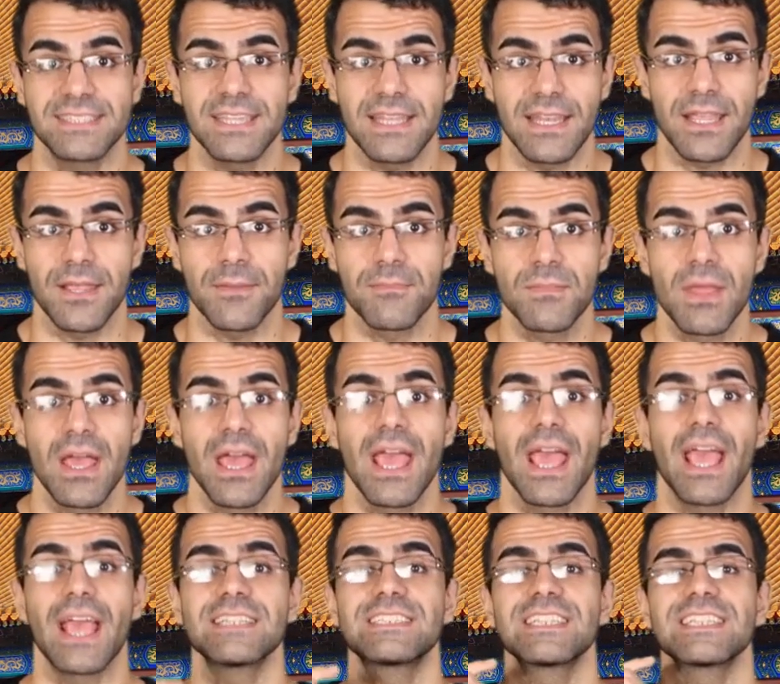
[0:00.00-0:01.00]
City.
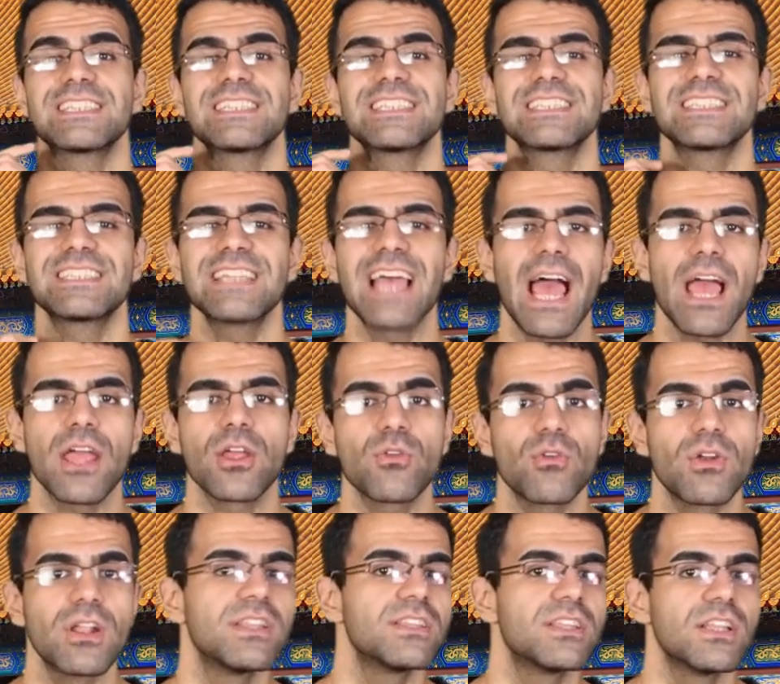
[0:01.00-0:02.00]
Its
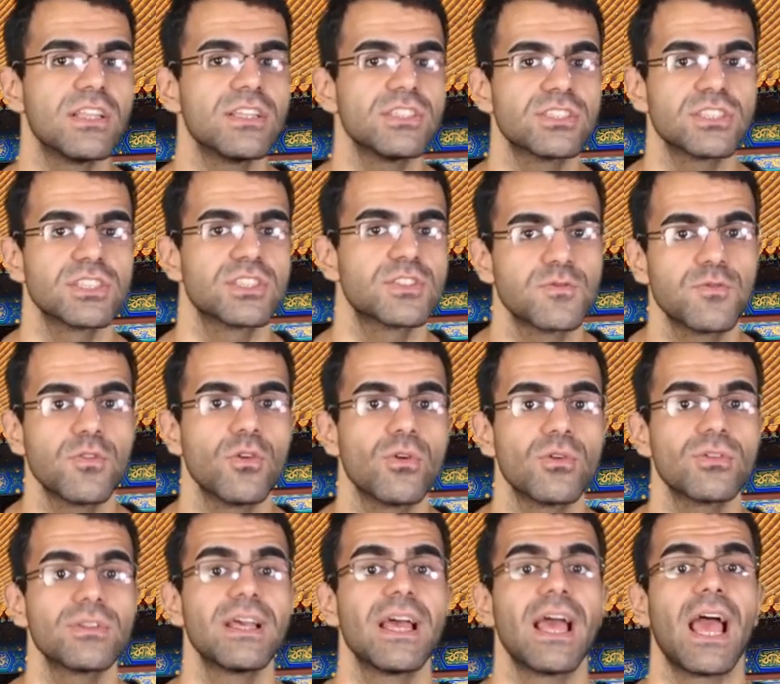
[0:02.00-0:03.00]
staggering delicious
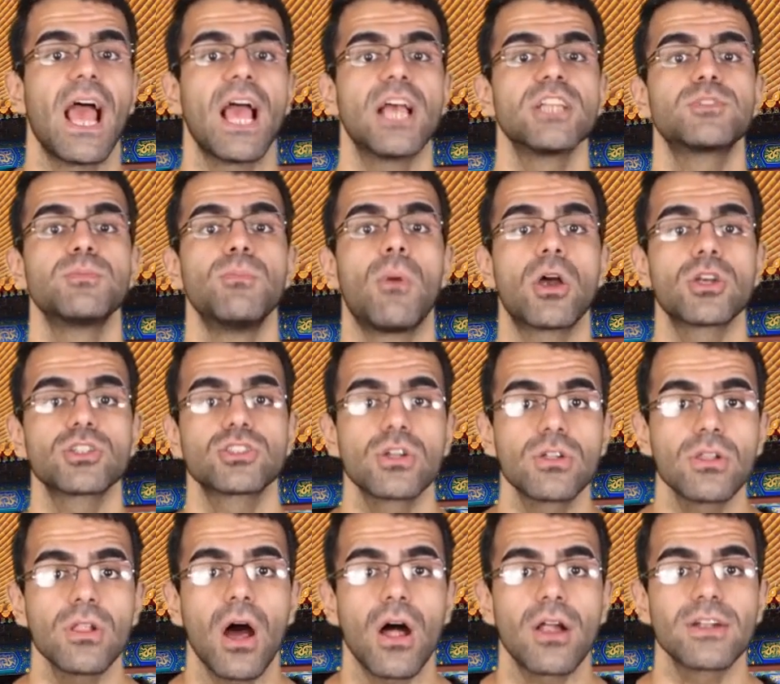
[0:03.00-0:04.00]
food, its
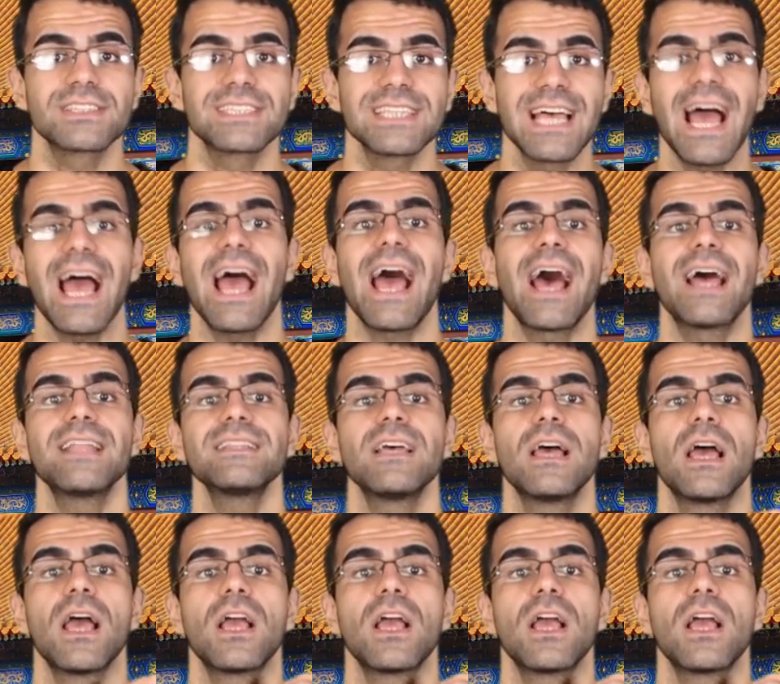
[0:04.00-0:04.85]
martial arts, and